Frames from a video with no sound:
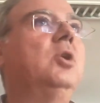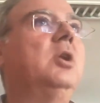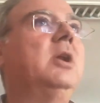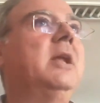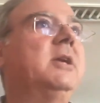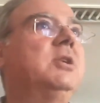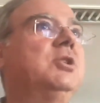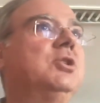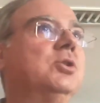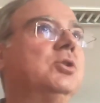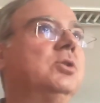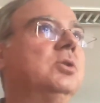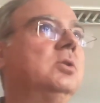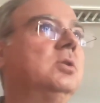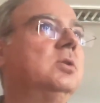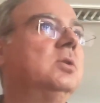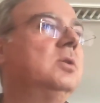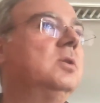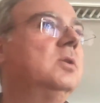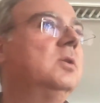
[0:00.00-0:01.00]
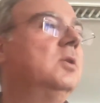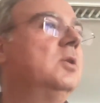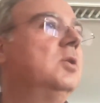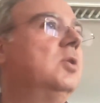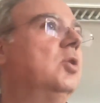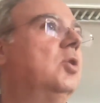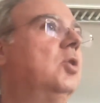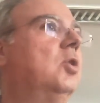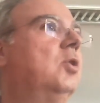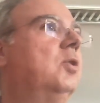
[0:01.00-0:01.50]
collection
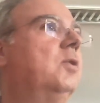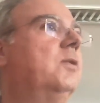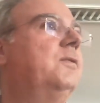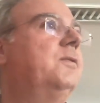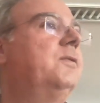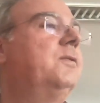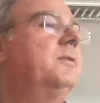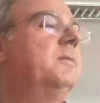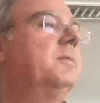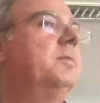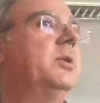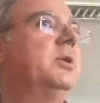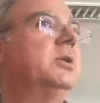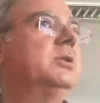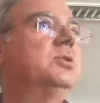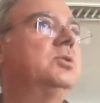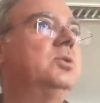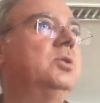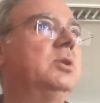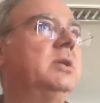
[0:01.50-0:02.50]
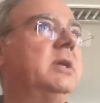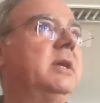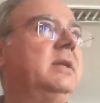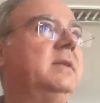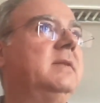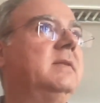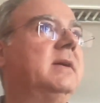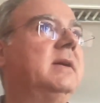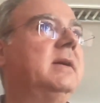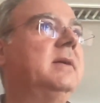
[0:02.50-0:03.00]
of personal
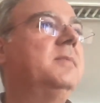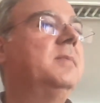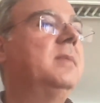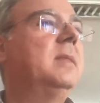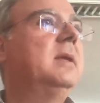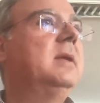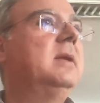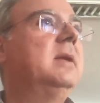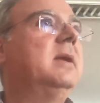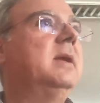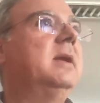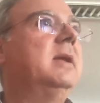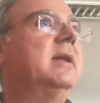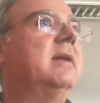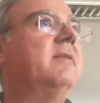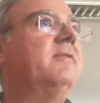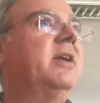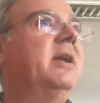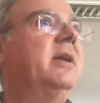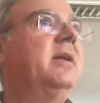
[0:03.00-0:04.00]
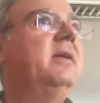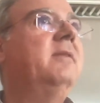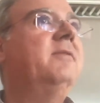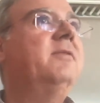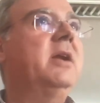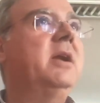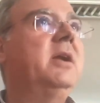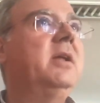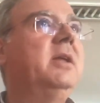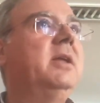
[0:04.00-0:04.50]
data in a very,
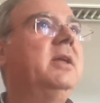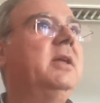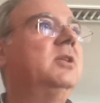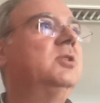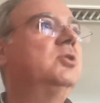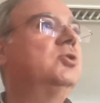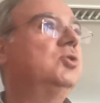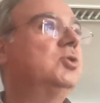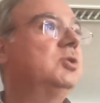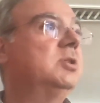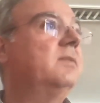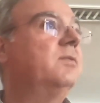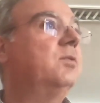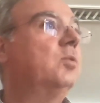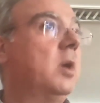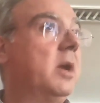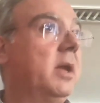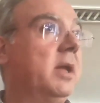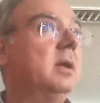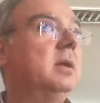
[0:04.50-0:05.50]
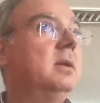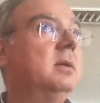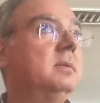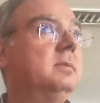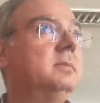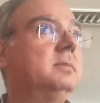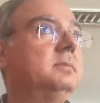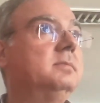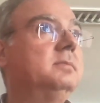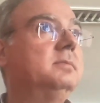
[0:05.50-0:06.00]
very intrusive way.
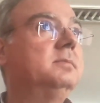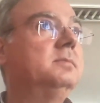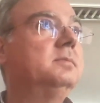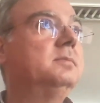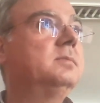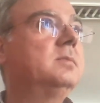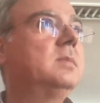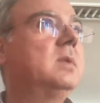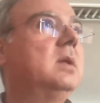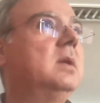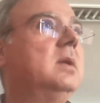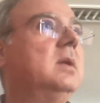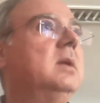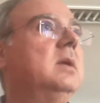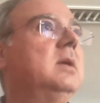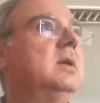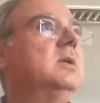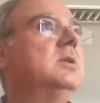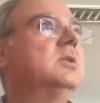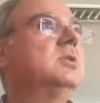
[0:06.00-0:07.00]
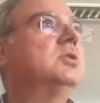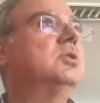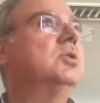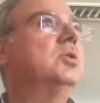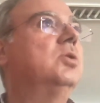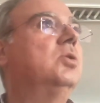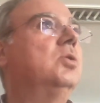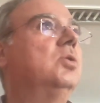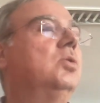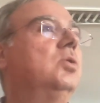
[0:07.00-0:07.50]

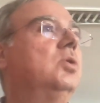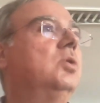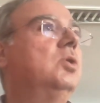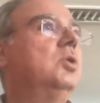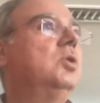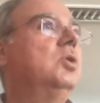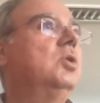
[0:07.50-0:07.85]
So